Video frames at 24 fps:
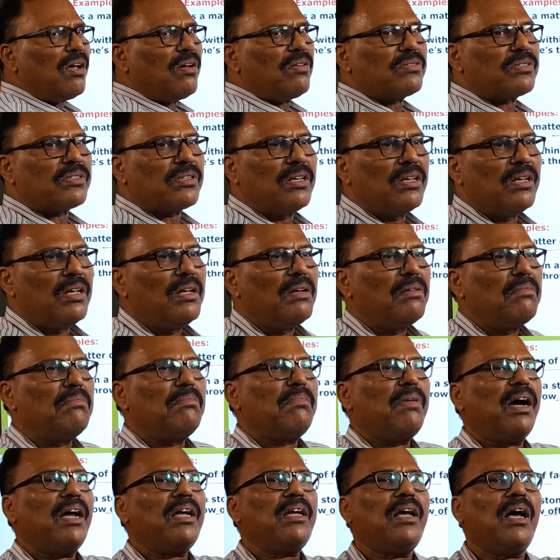house?
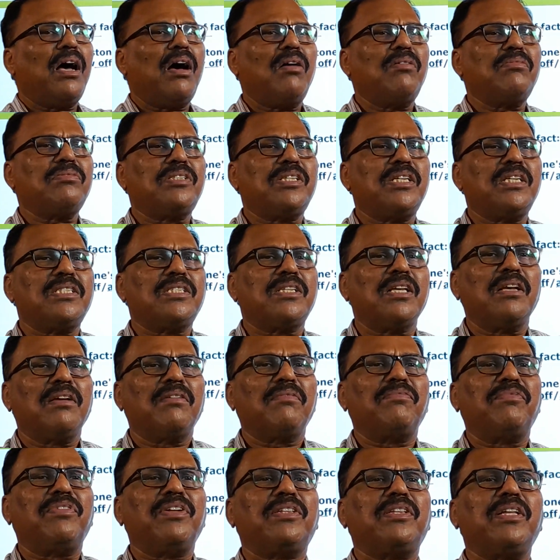My house is
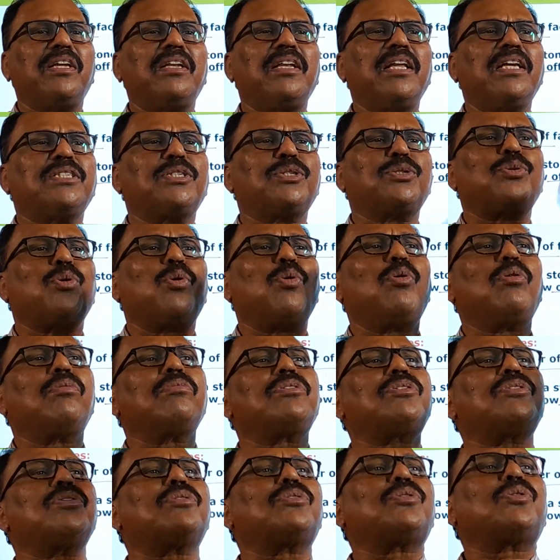within a
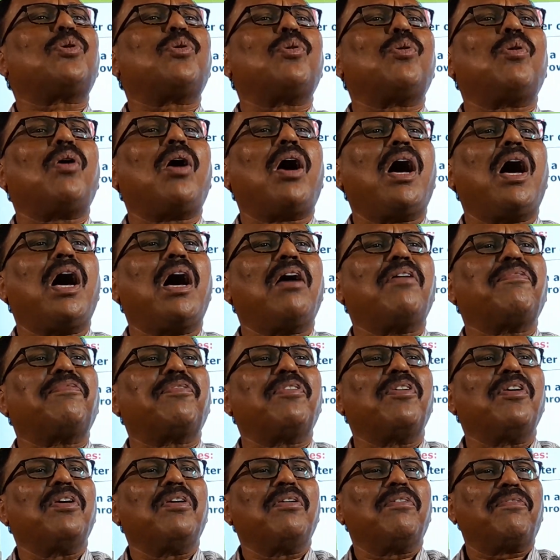stone's throw off
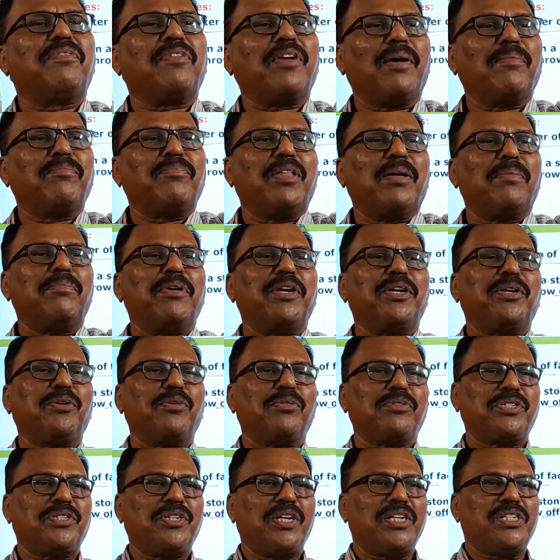from the
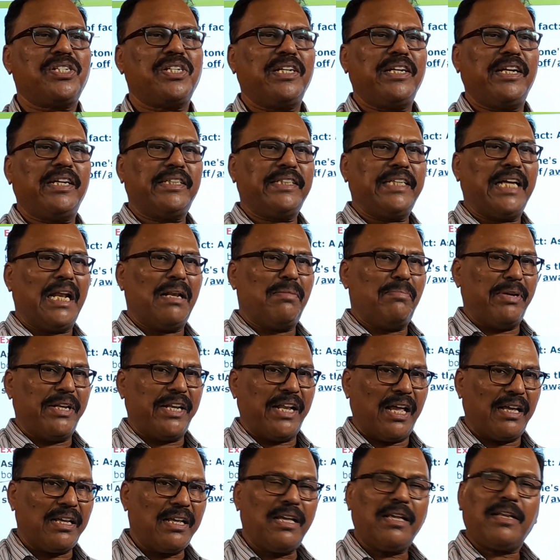metro station at
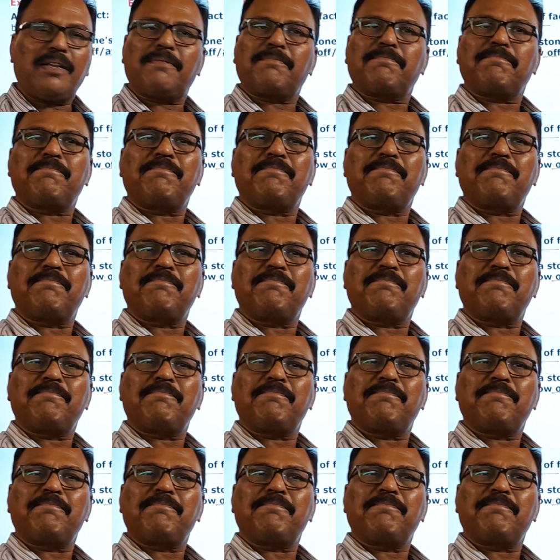Yalbinagar.